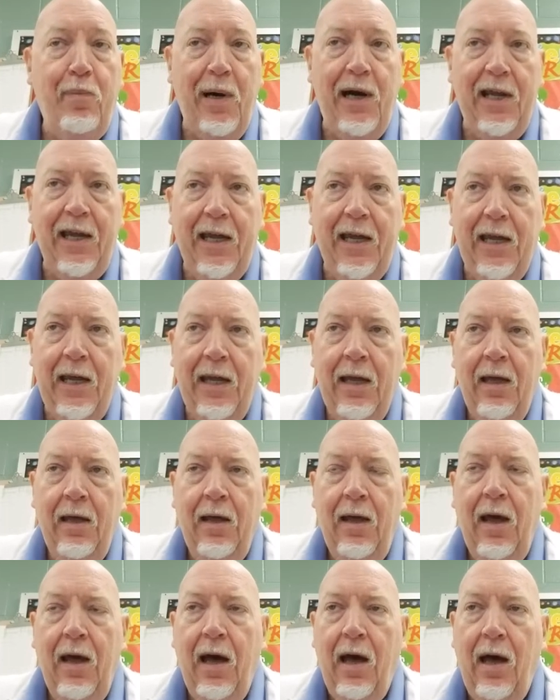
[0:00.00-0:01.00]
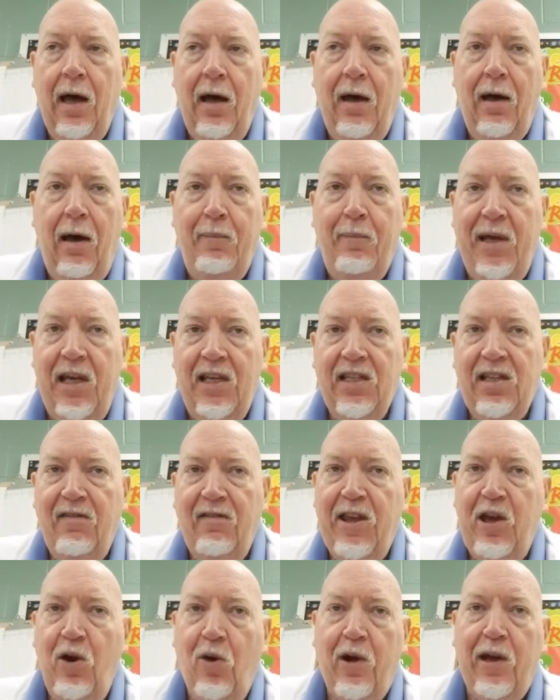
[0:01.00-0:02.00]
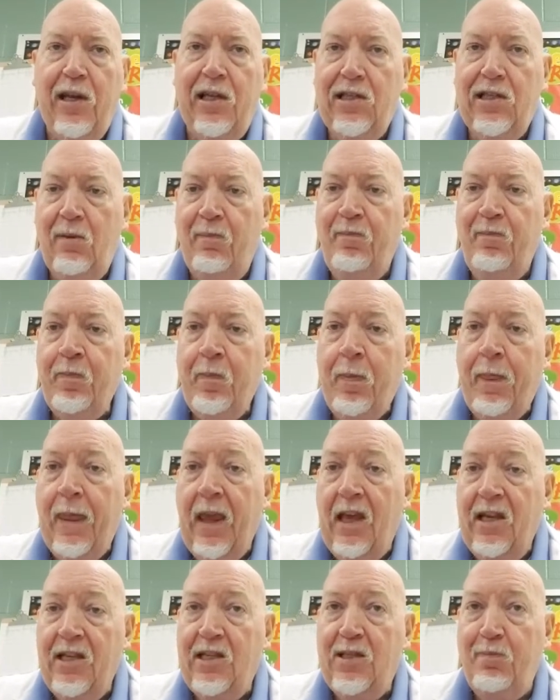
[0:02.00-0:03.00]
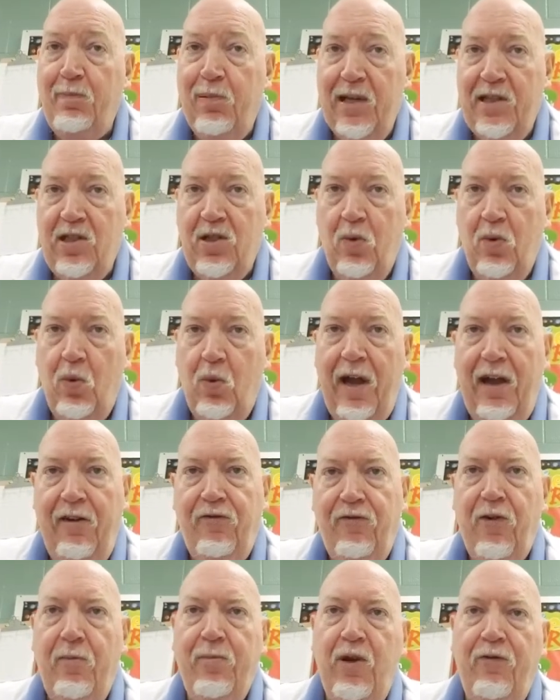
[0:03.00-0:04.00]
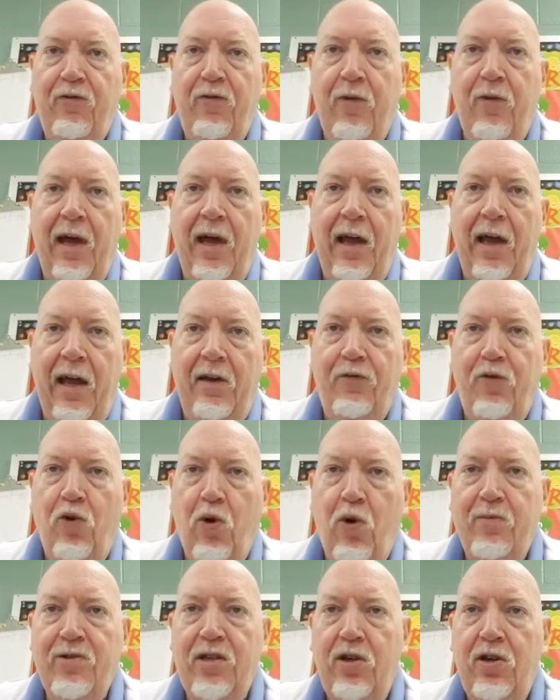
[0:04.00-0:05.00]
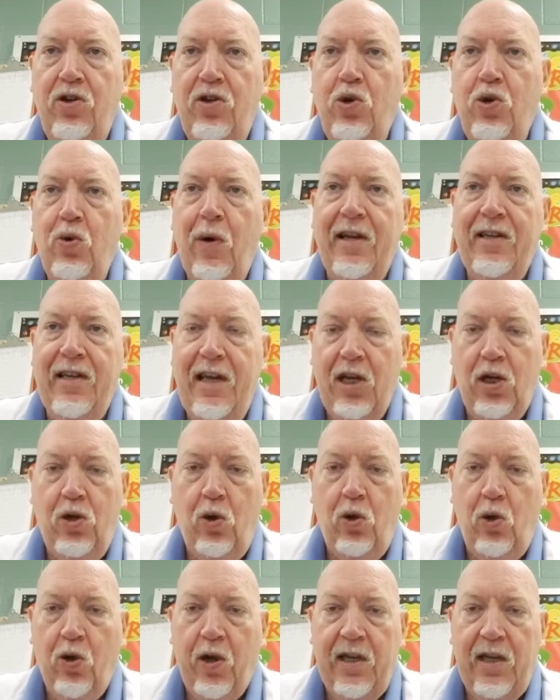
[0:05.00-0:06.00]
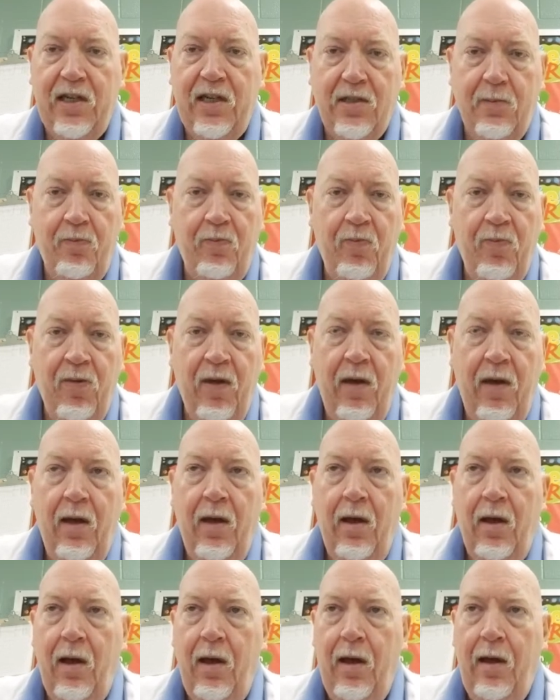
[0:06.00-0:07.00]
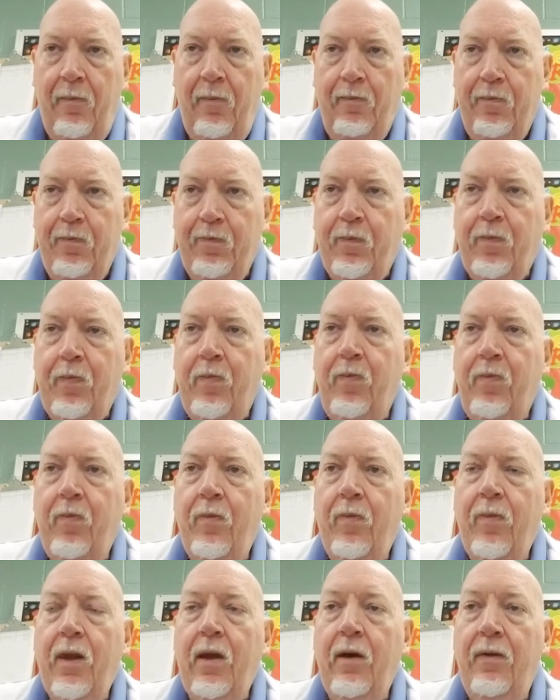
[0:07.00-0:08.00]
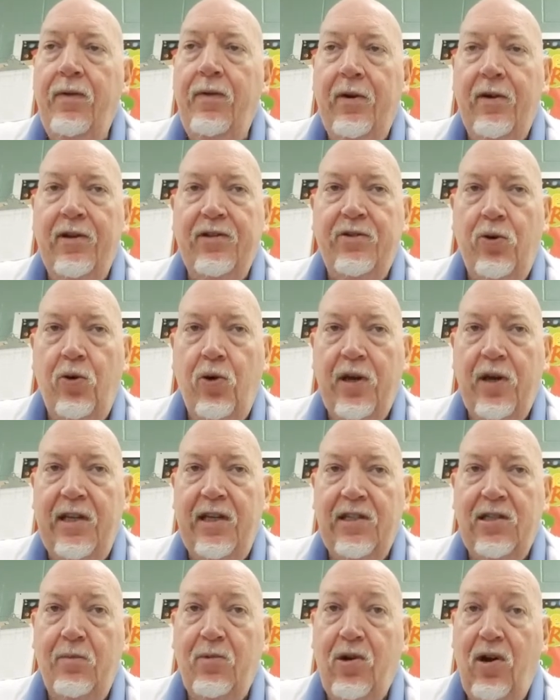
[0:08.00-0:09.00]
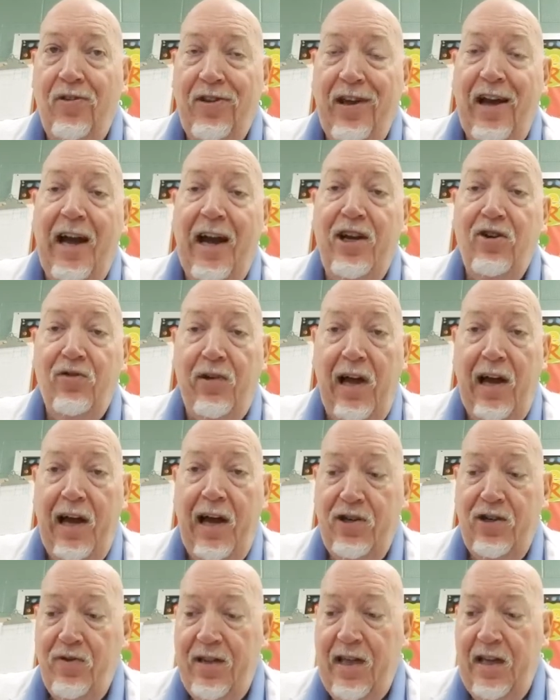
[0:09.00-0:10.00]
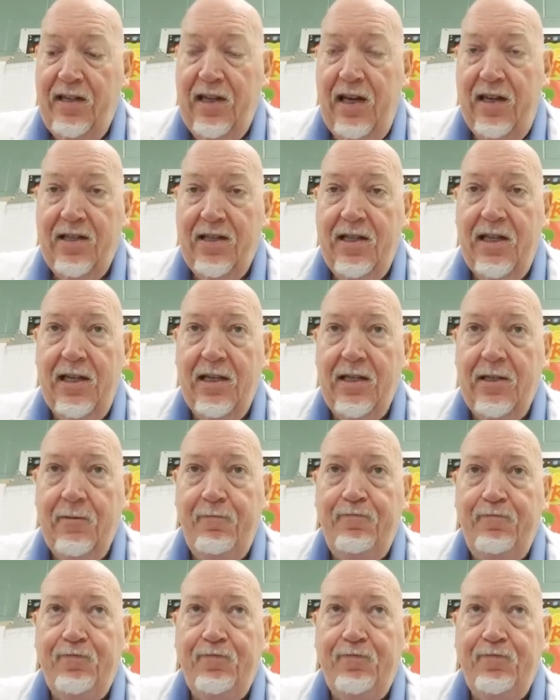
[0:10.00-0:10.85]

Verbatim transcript: budding. Uh, a piece of the organism splits away from the and forms a new identical organism. Um, there is an organism called the hydra that does this.